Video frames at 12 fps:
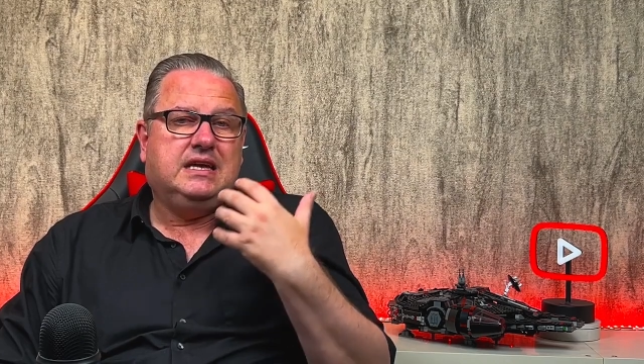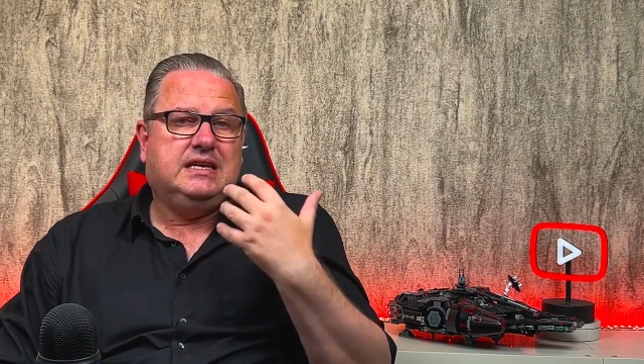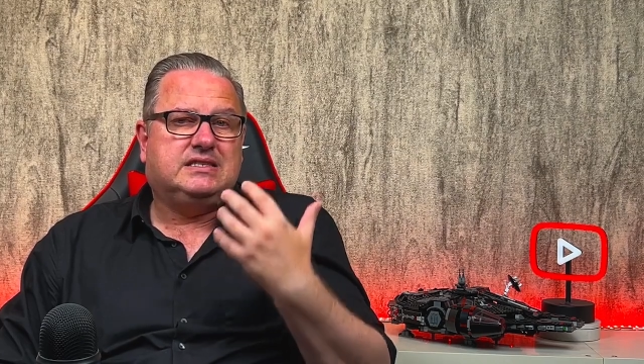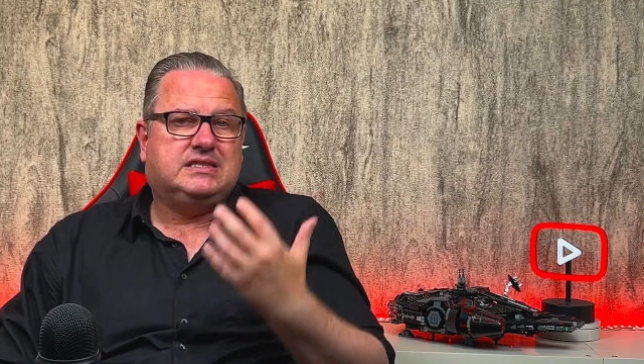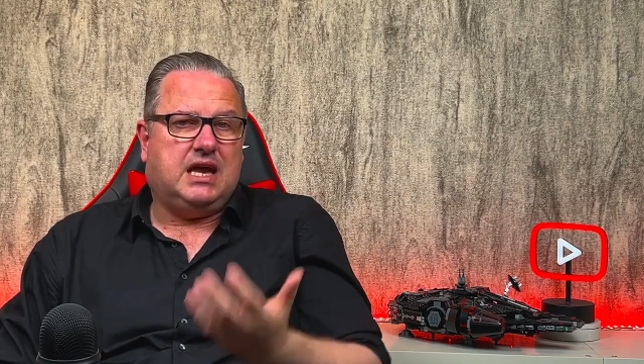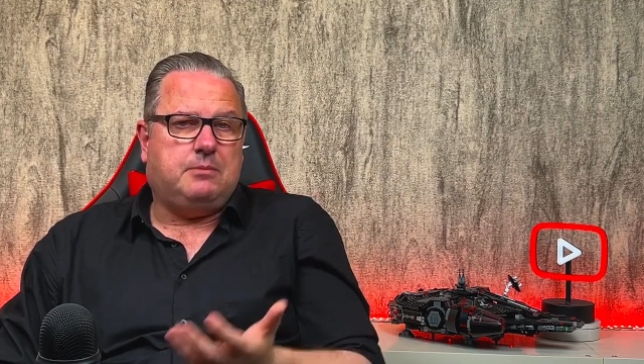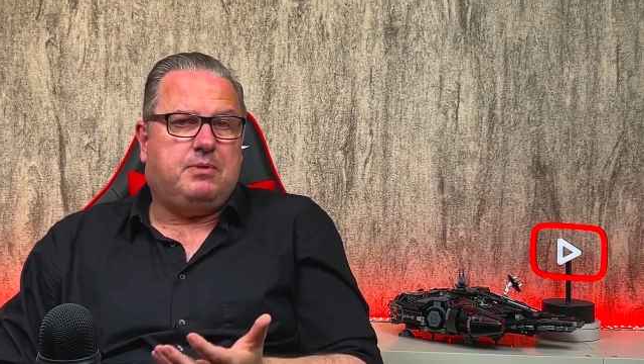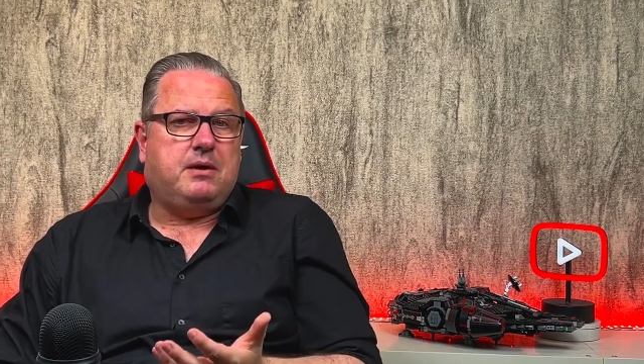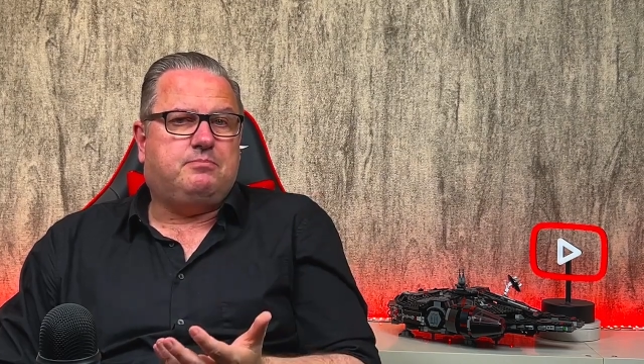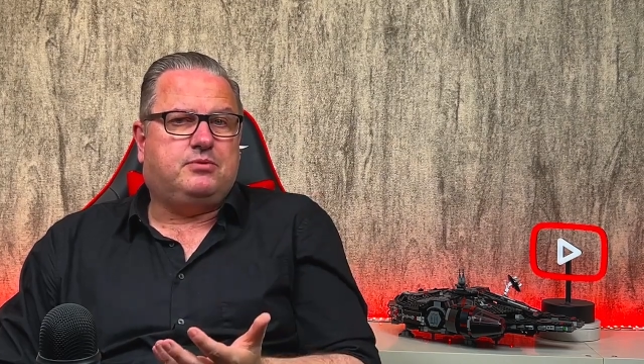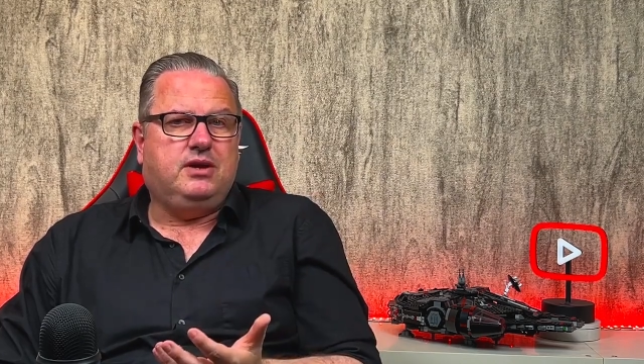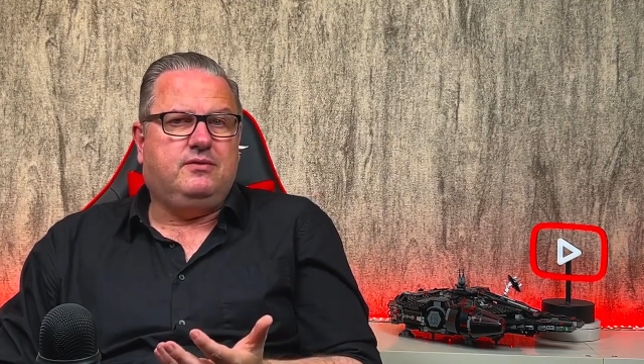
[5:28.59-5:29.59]
set by
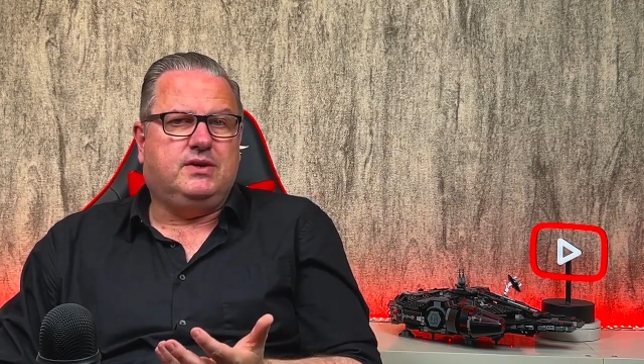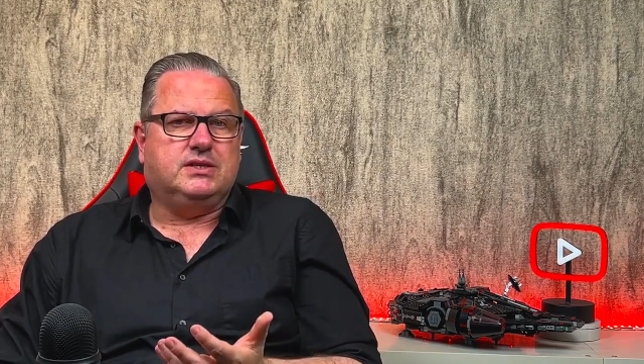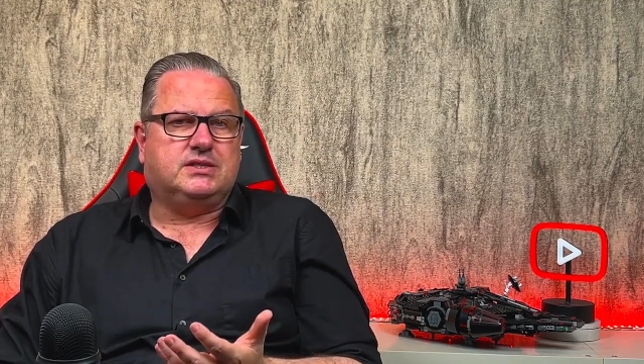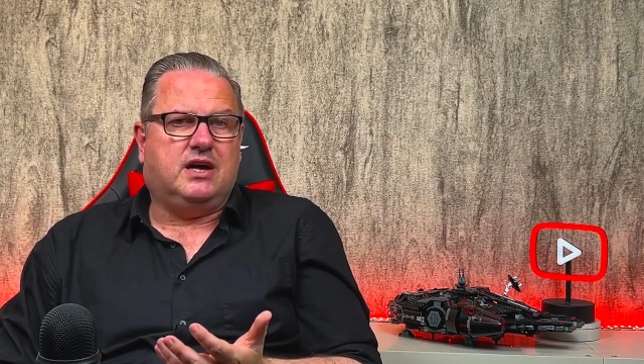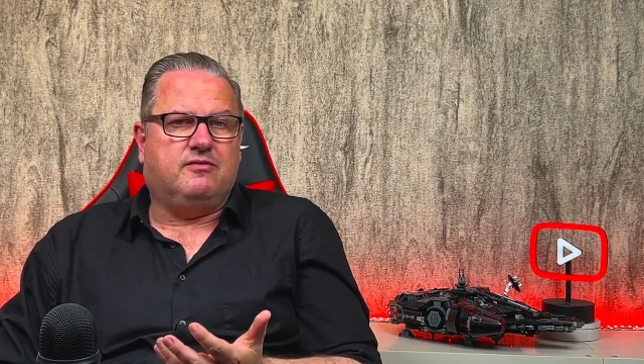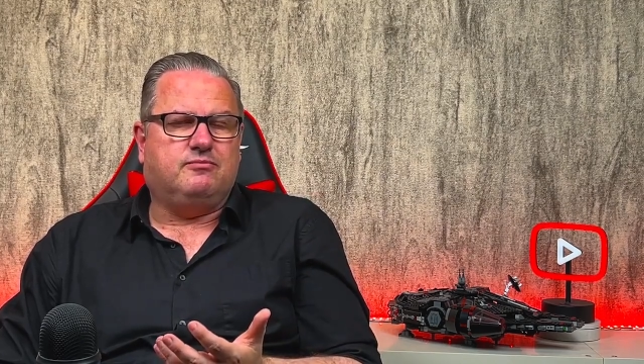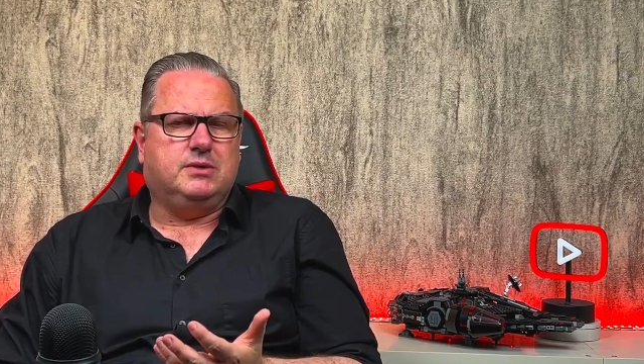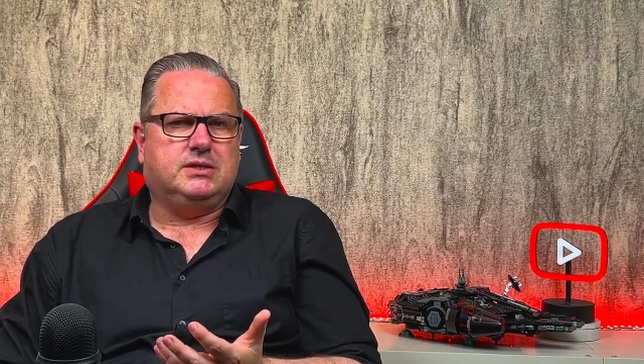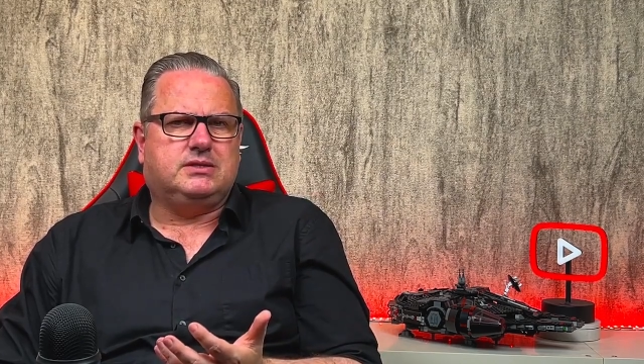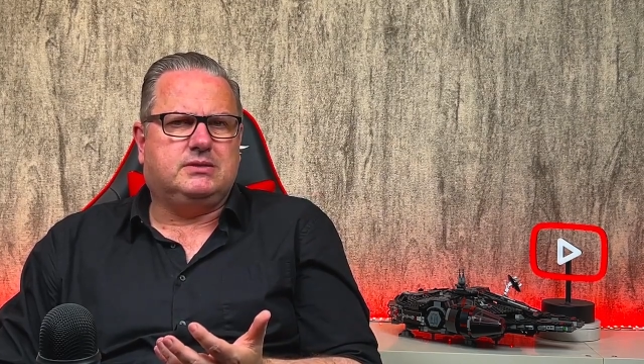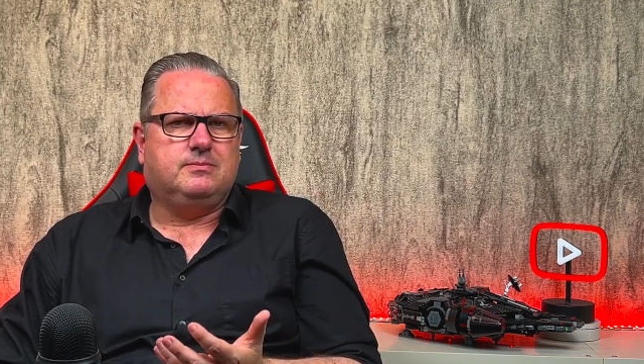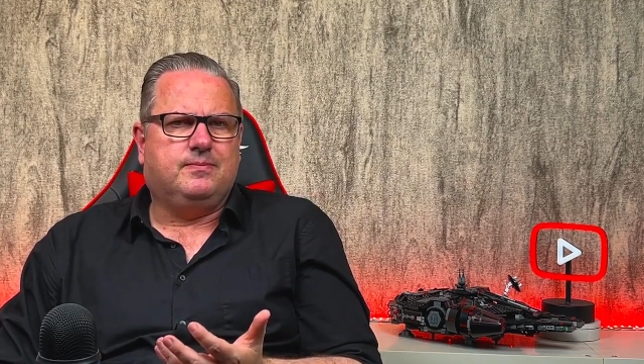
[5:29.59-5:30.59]
previous
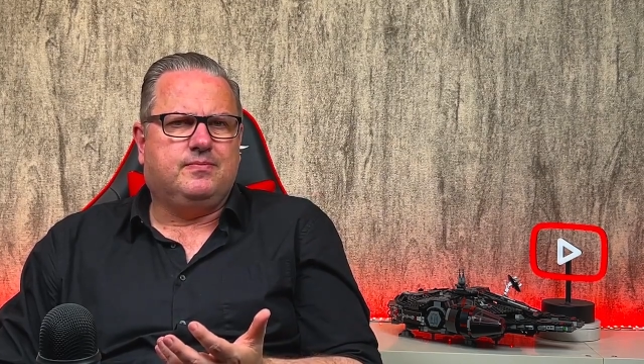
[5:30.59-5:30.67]
governments.